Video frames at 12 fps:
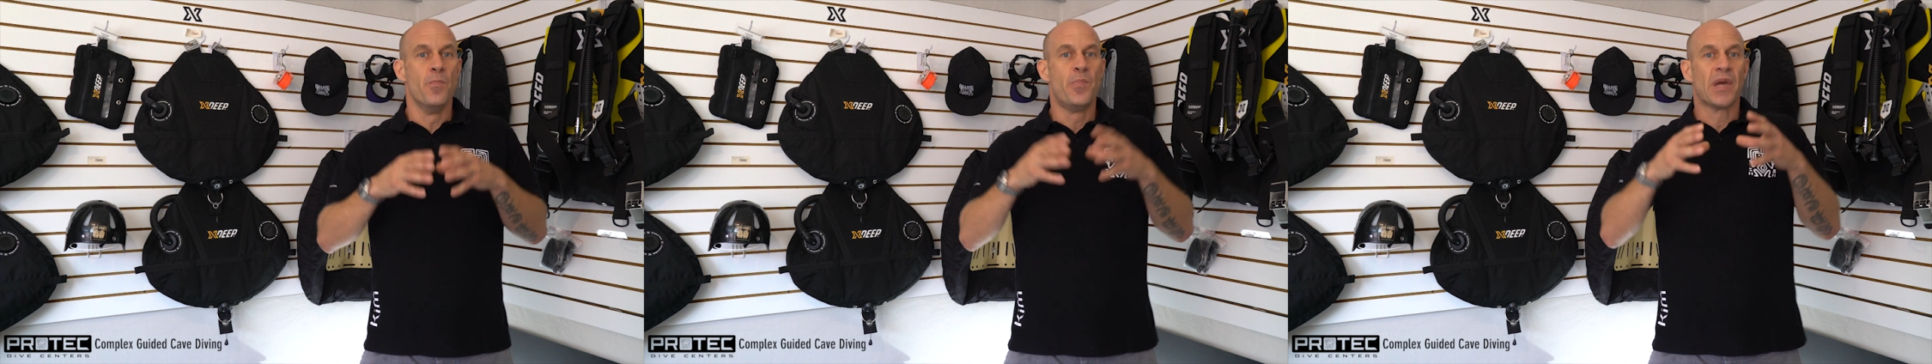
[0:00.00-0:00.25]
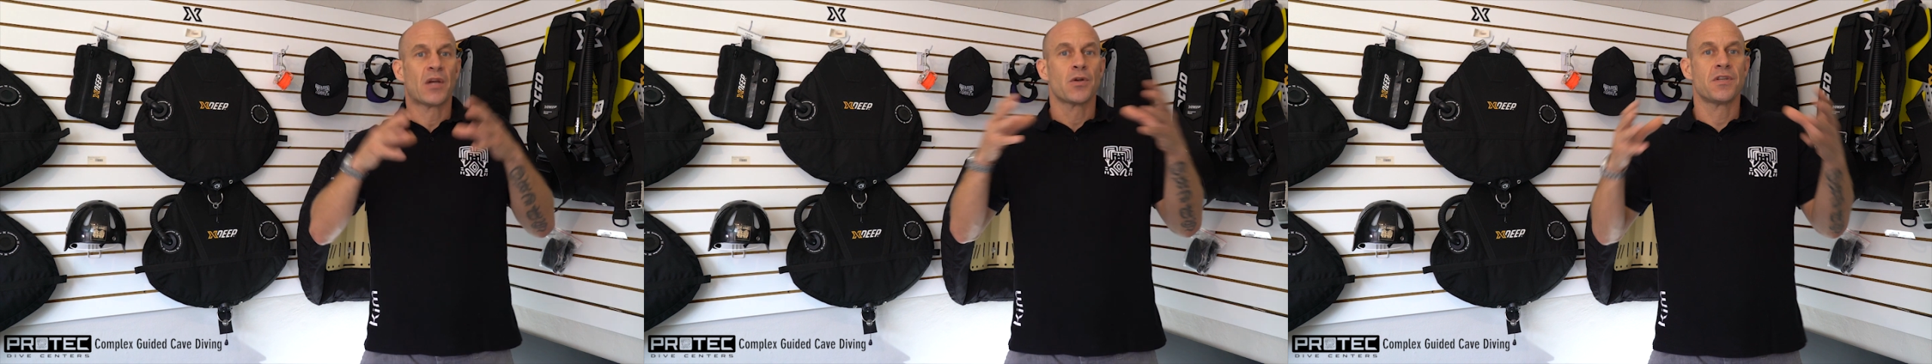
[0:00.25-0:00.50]

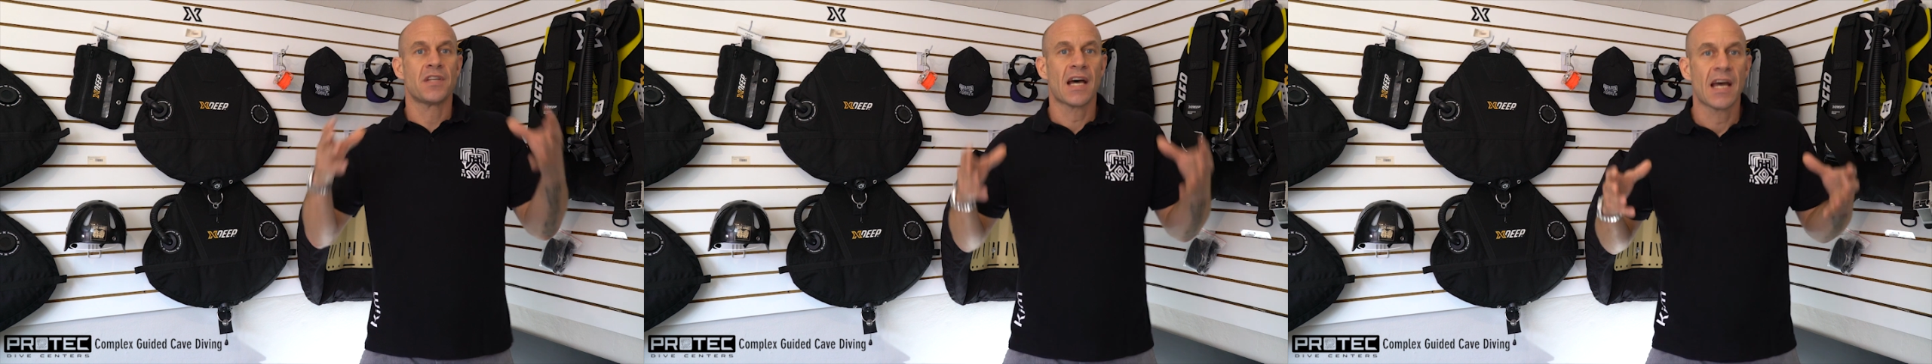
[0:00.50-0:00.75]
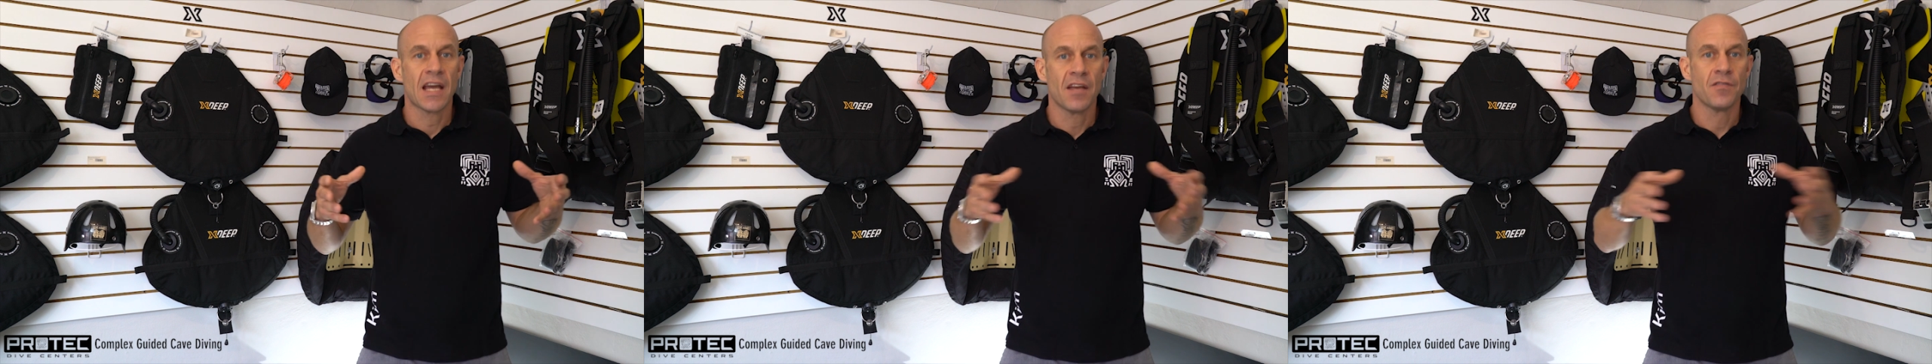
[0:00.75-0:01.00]
bigger
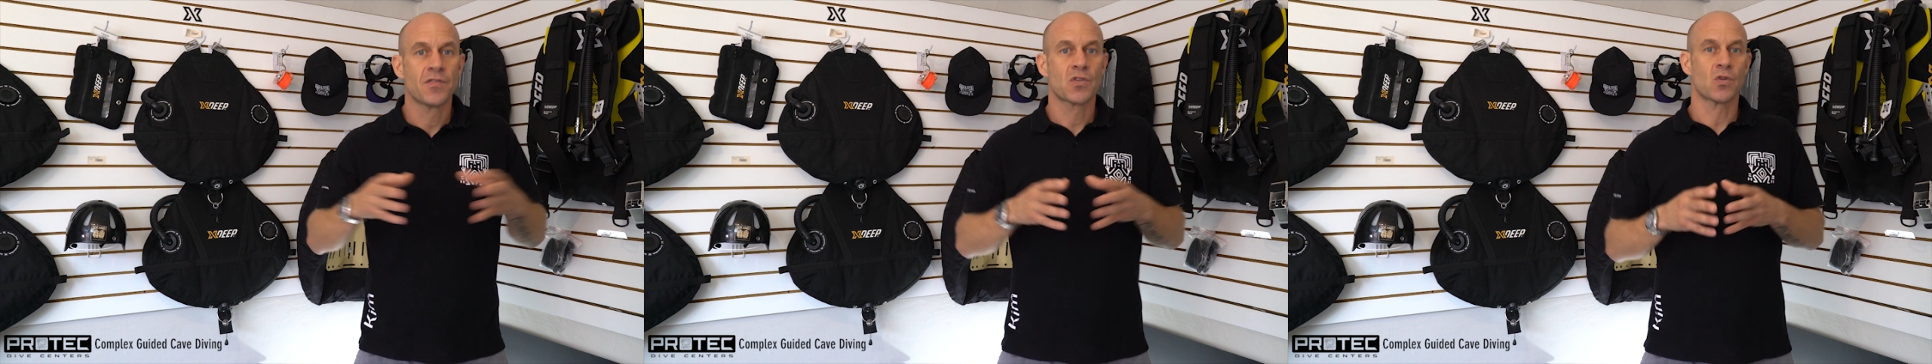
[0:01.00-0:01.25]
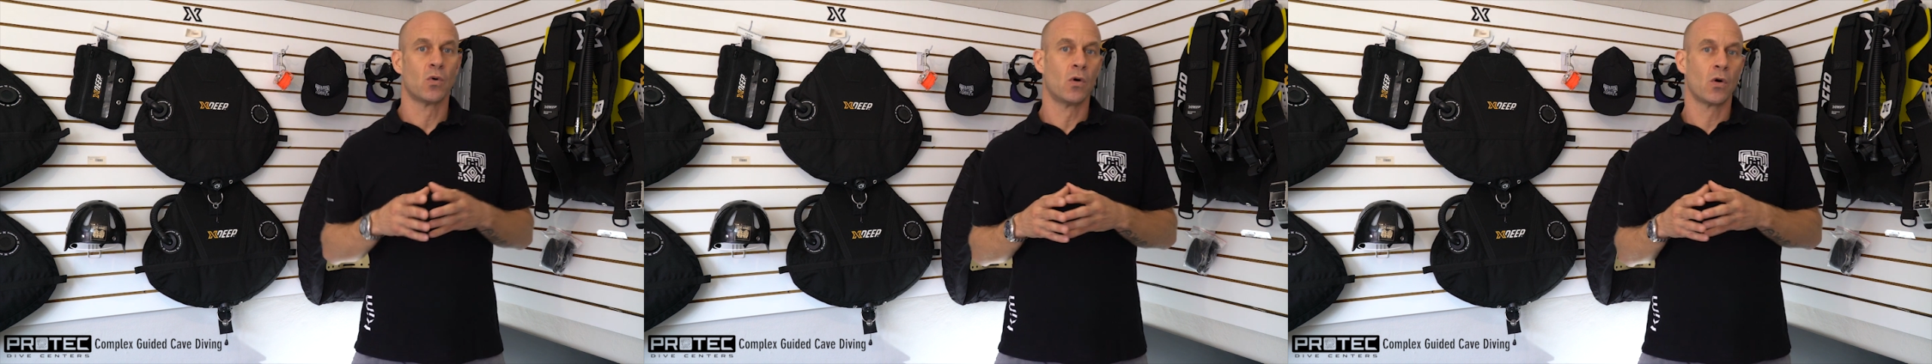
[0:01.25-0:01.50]

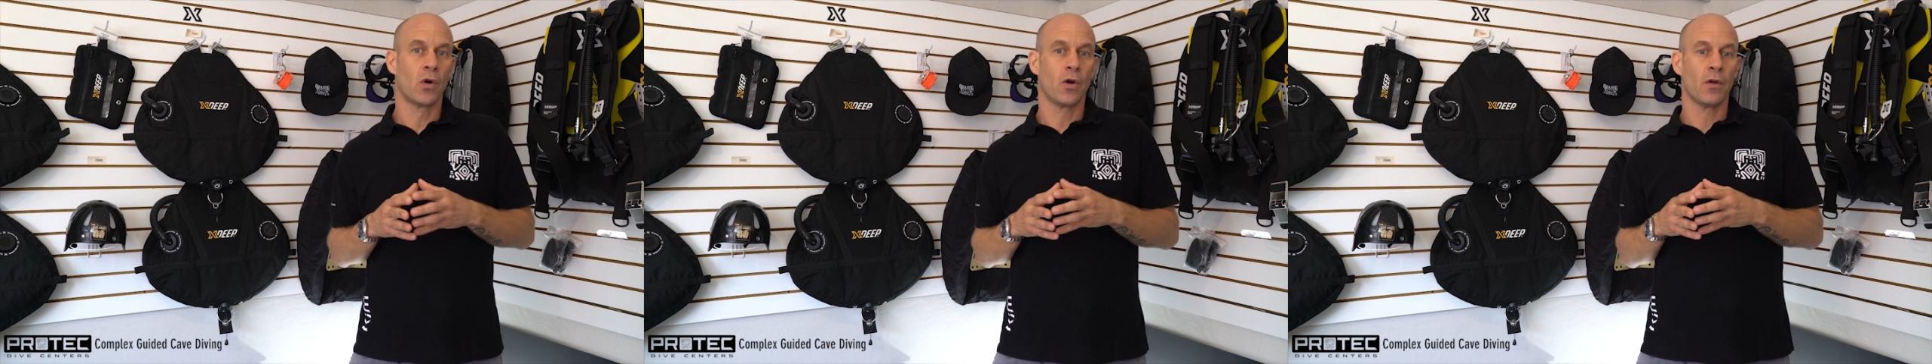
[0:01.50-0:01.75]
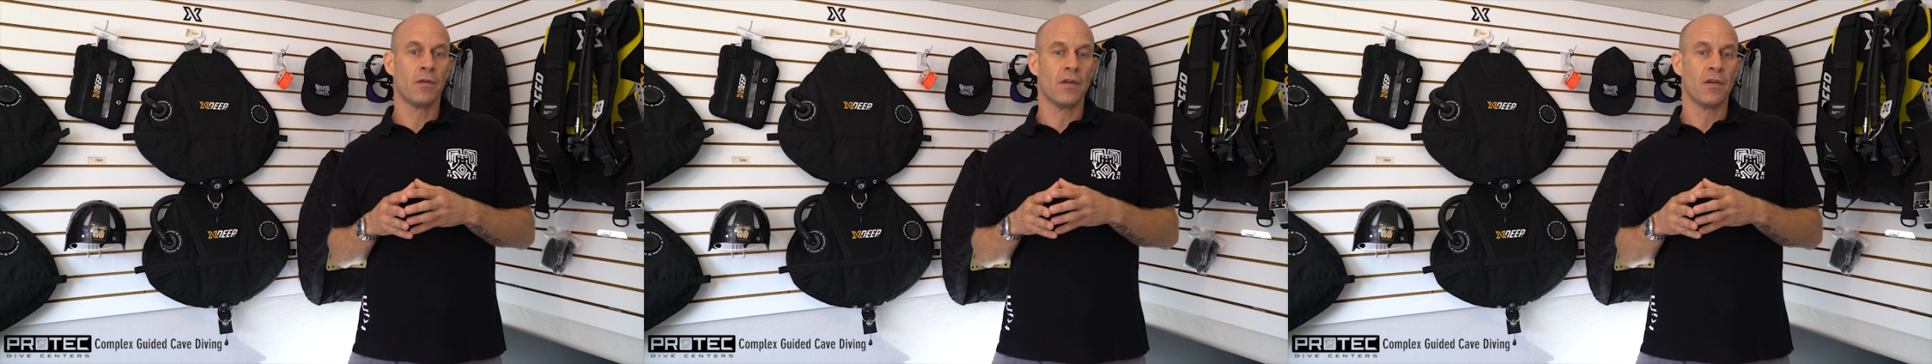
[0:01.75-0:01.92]
dives, or